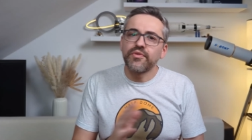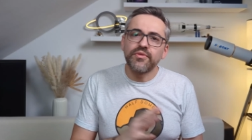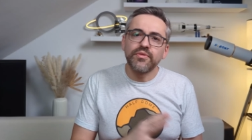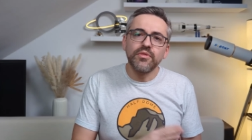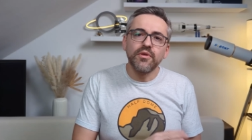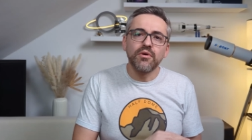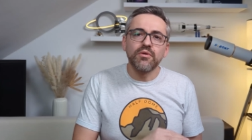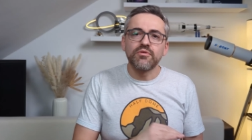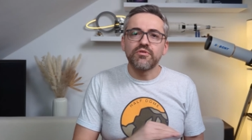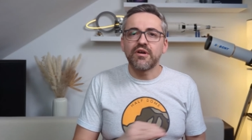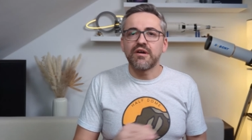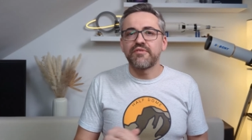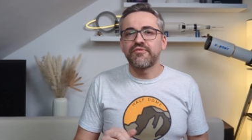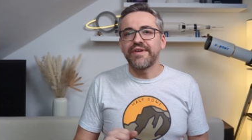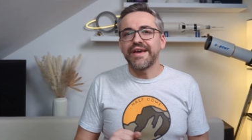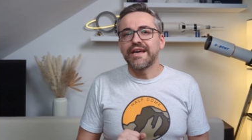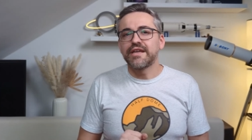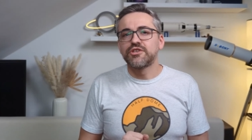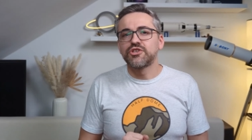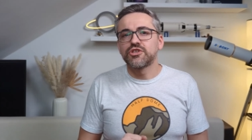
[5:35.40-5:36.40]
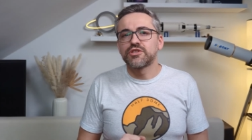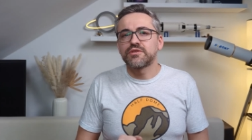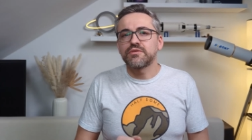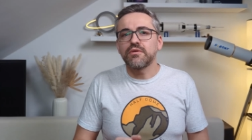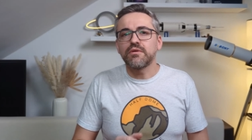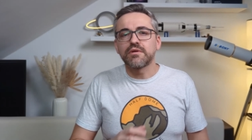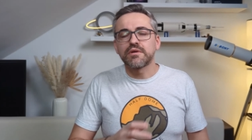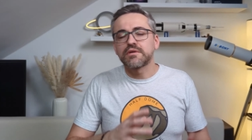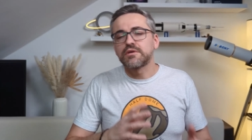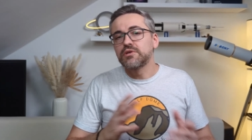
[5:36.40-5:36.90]
with no rough edges
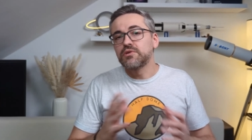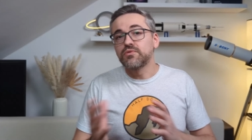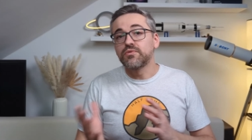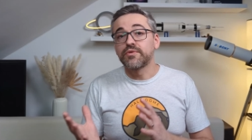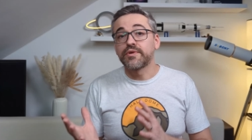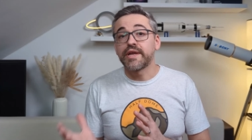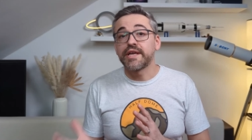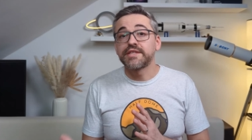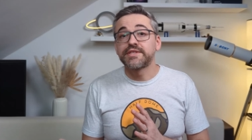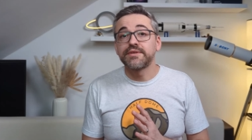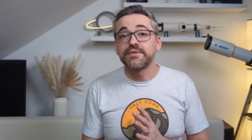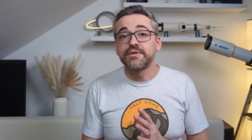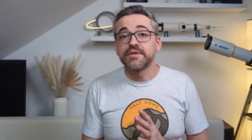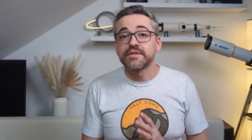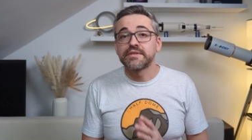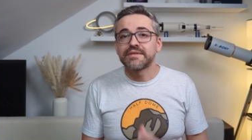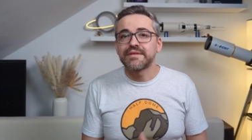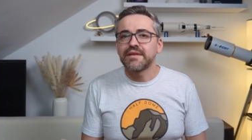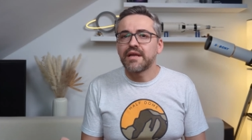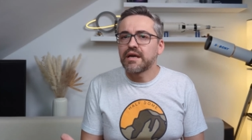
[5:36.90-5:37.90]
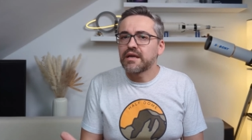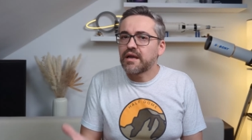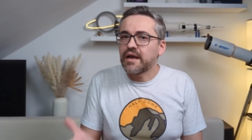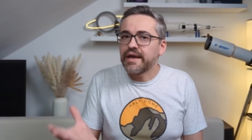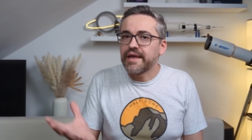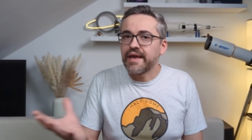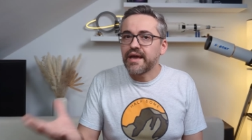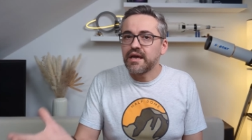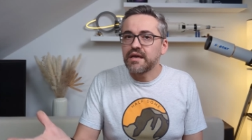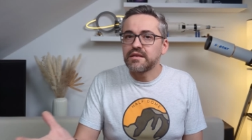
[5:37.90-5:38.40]
or glue residues like
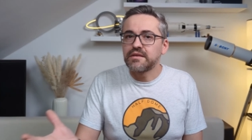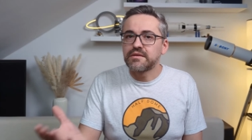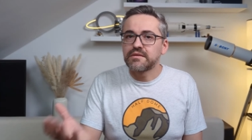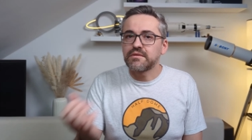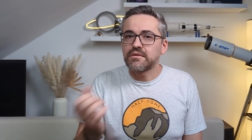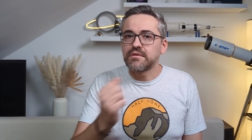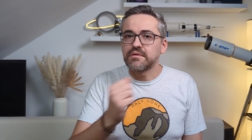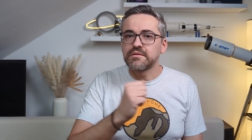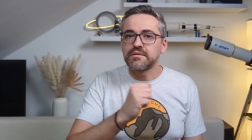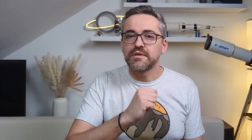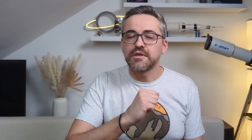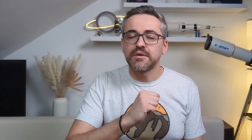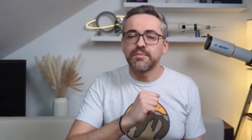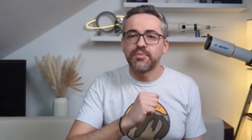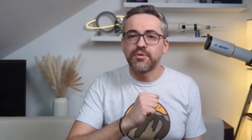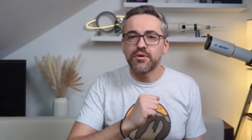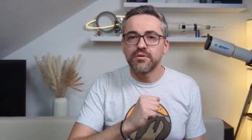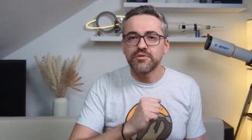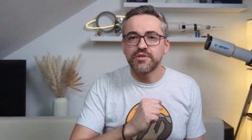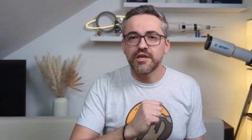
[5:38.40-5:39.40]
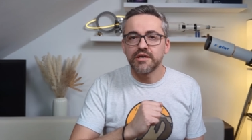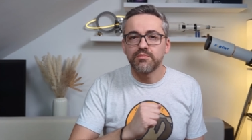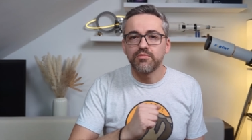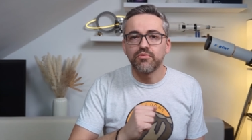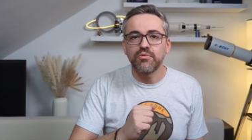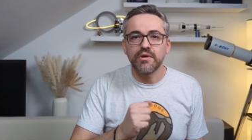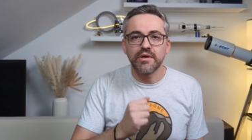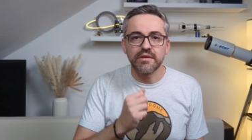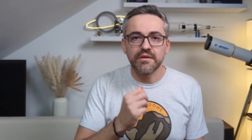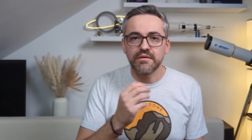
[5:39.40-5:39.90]
I had on the ProDob
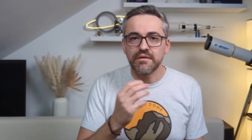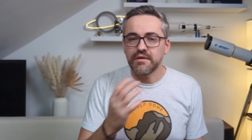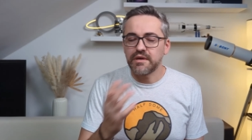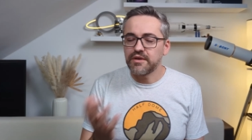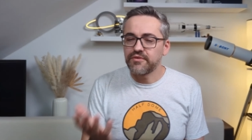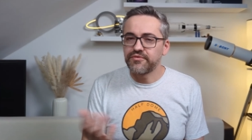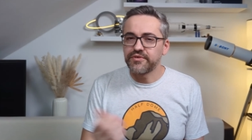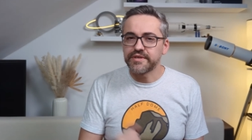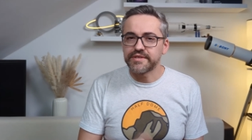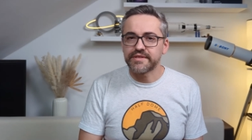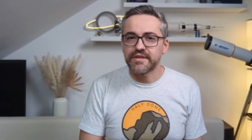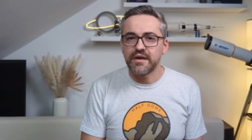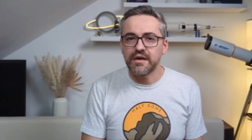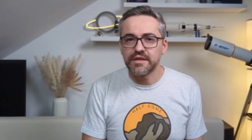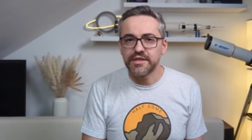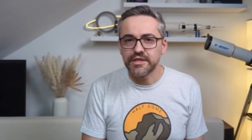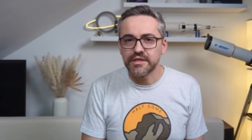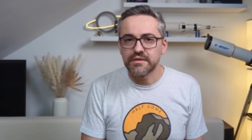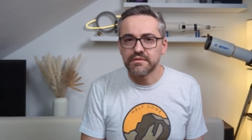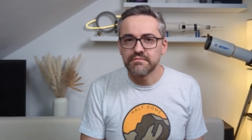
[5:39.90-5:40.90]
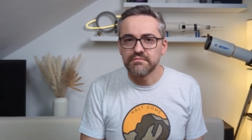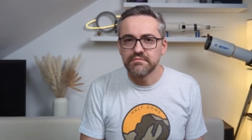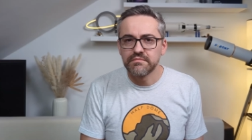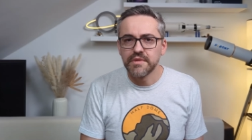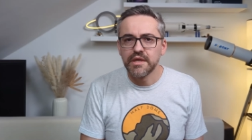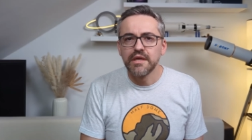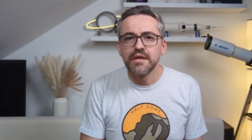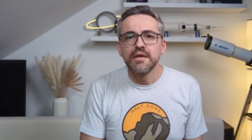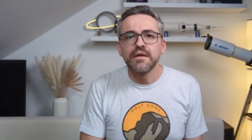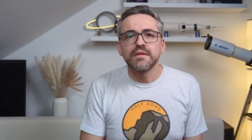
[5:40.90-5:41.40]
when I first got it.
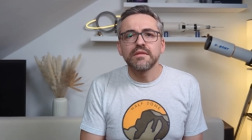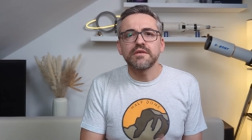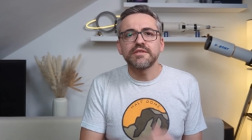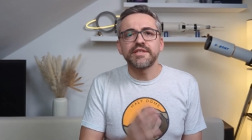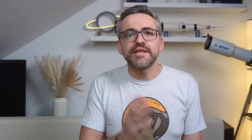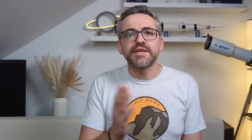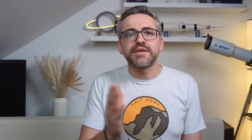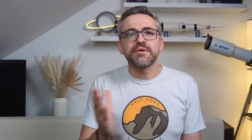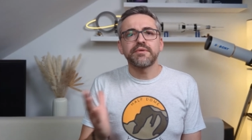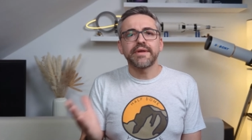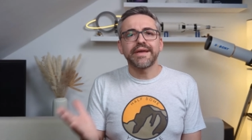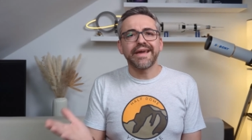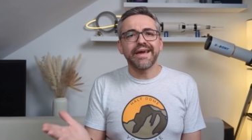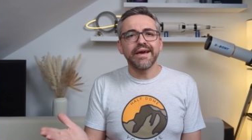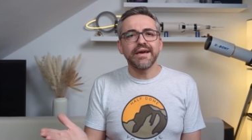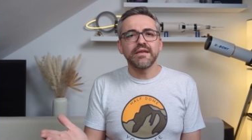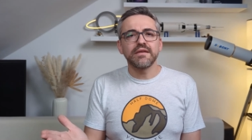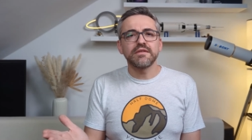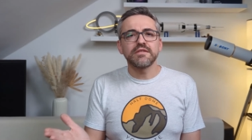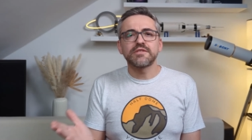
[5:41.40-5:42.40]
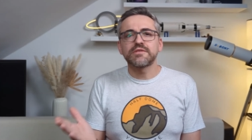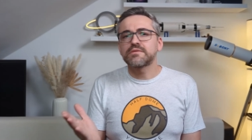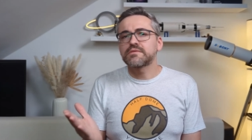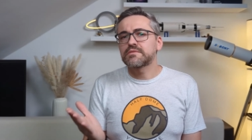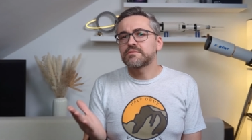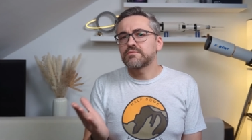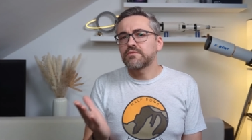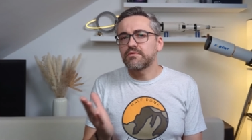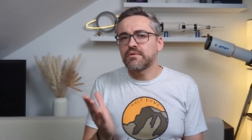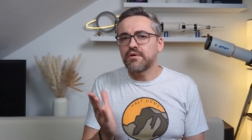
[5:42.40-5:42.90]
The securing
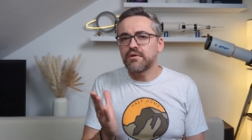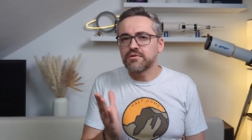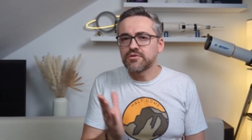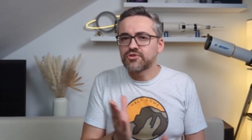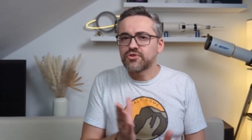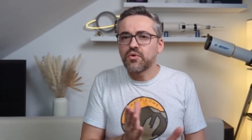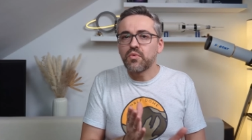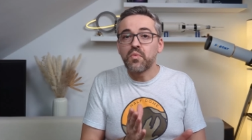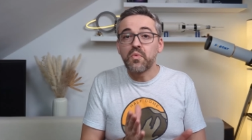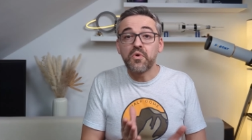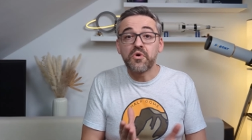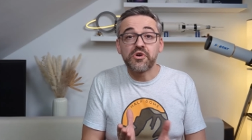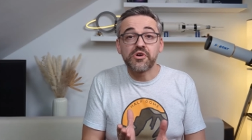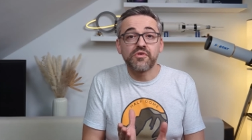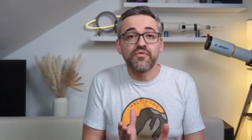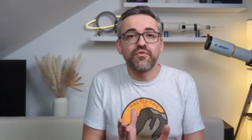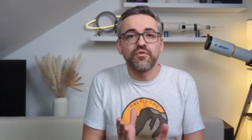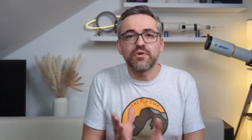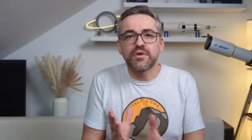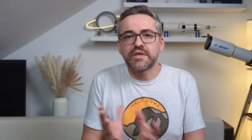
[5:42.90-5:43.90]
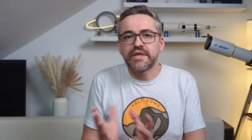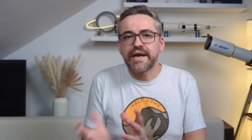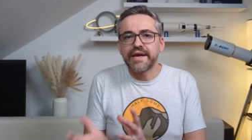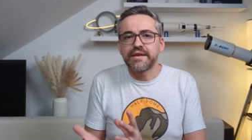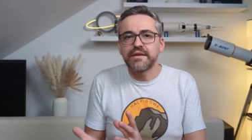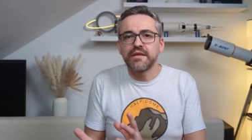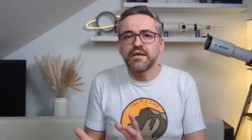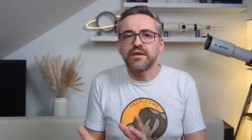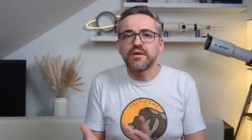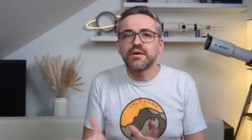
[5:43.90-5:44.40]
handles also work for
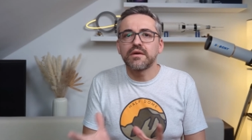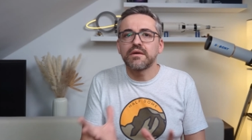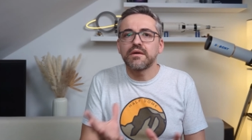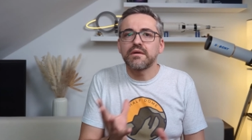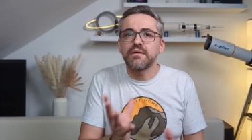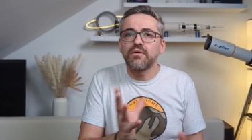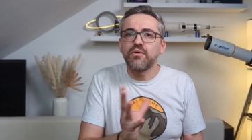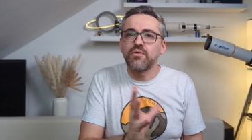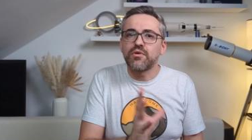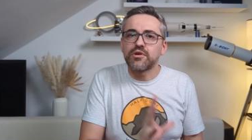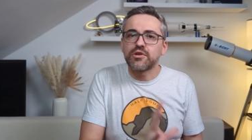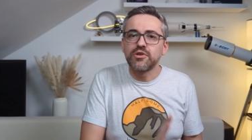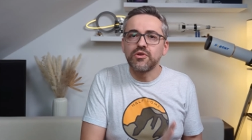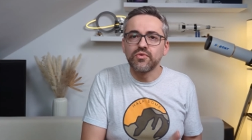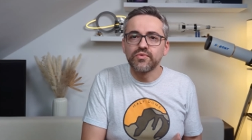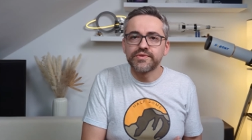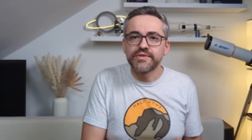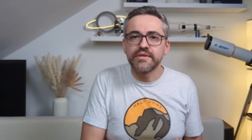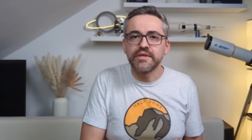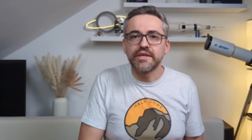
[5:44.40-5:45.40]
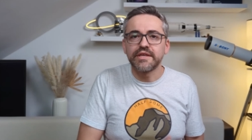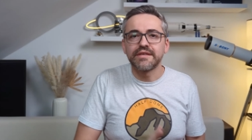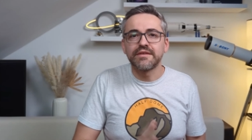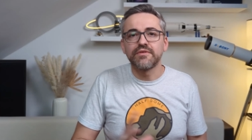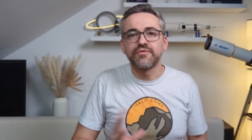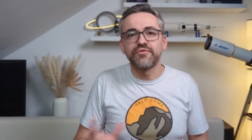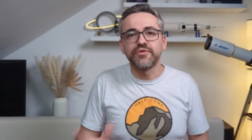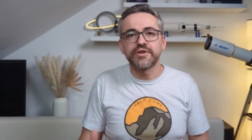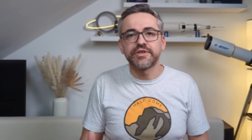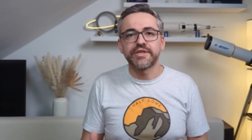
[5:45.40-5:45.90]
tightening or loosening
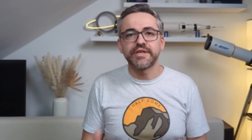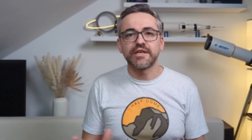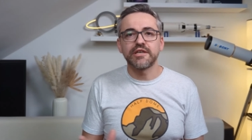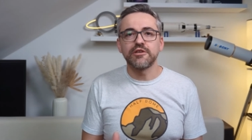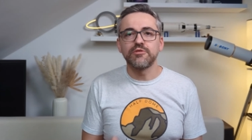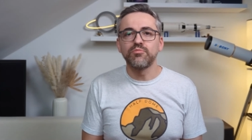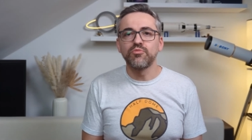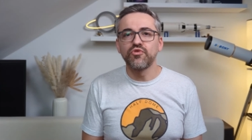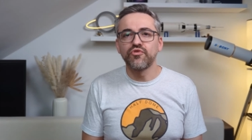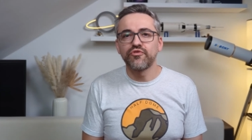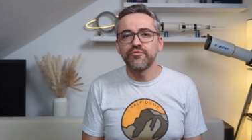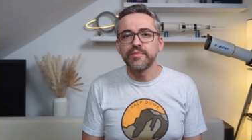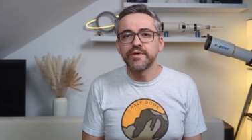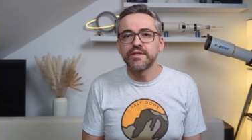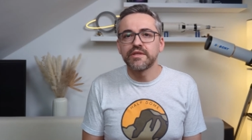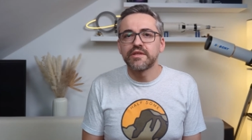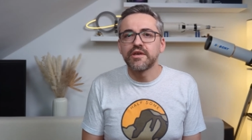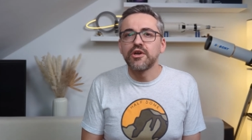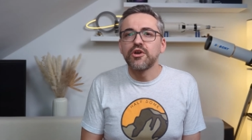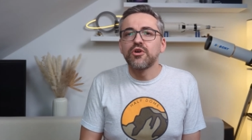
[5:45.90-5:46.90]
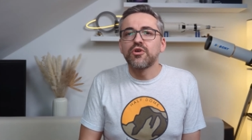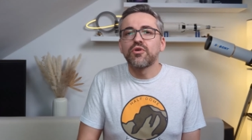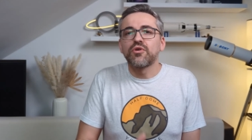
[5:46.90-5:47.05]
the vertical movement